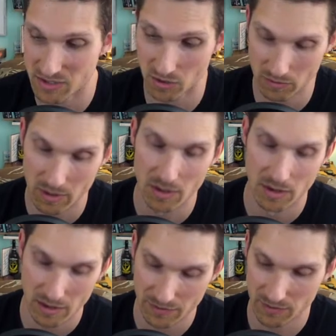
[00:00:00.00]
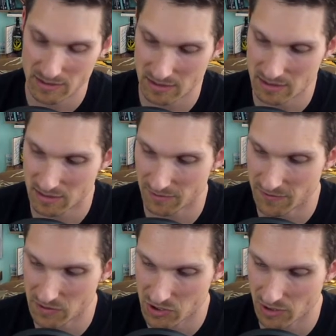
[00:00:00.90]
So if you're listening to this in the
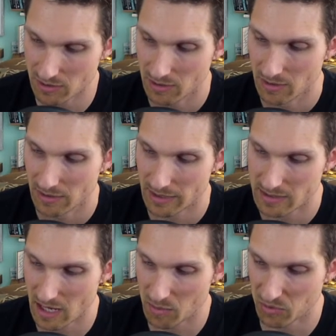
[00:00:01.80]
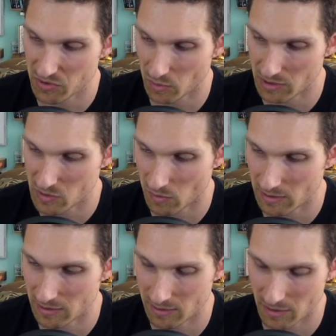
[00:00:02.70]
future, it's April
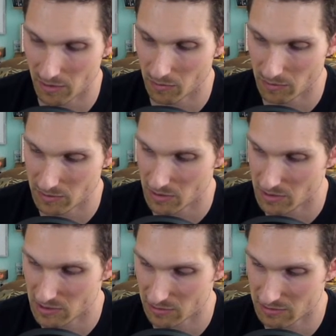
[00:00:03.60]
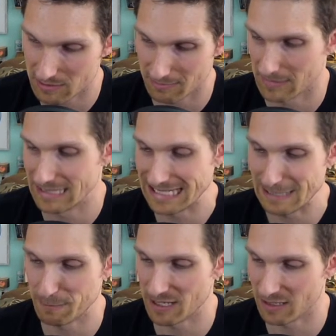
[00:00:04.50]
2020 and, you know, we're still
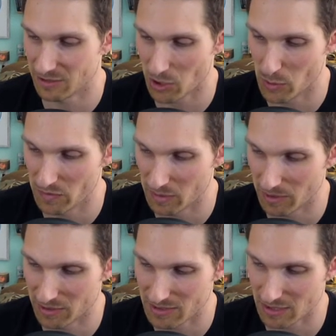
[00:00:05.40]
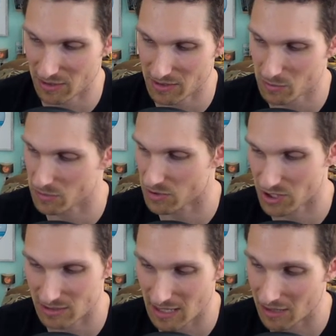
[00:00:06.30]
deep in COVID. But you said all the schools were
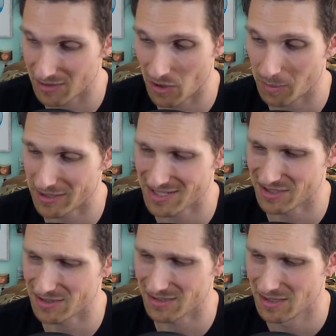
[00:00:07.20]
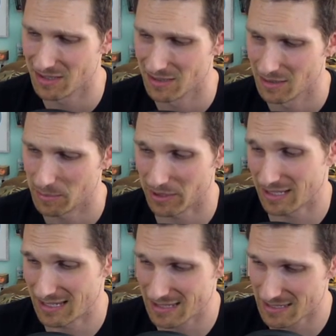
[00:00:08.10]
shut down, you know, but are still, but our
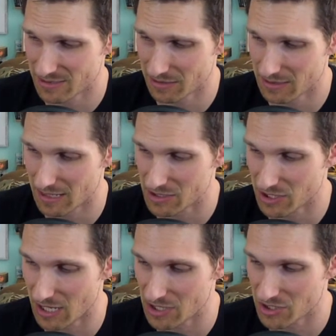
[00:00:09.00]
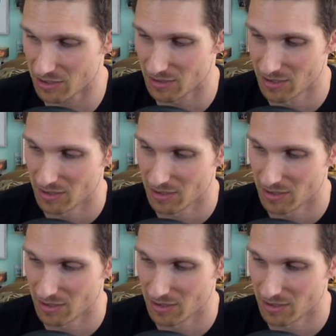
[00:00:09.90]
kids can still get an education.